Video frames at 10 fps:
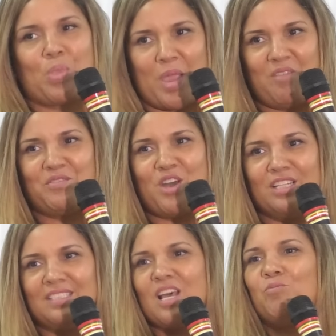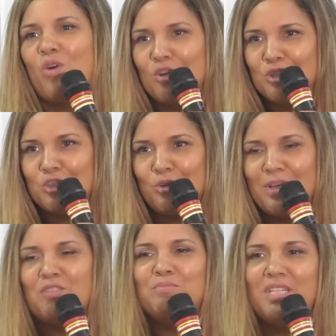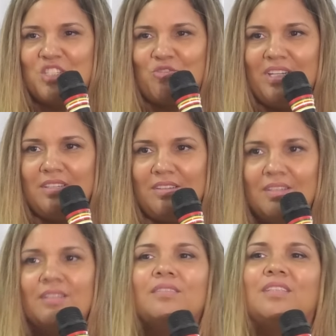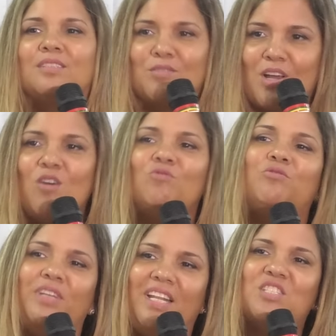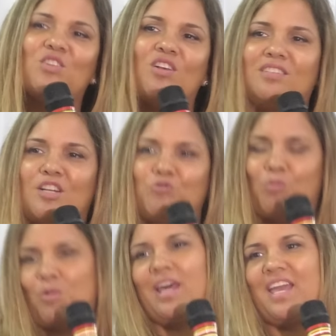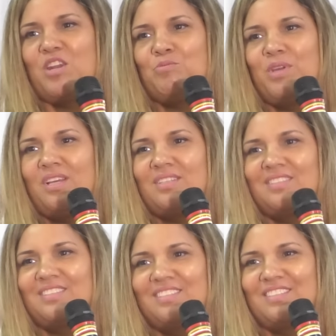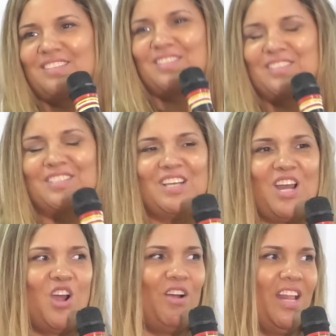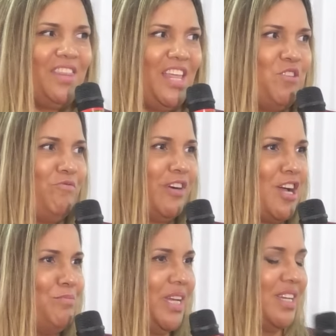If not, I'm also the administrator of Phoenix All-Stars Football Academy. All right, thank you for coming.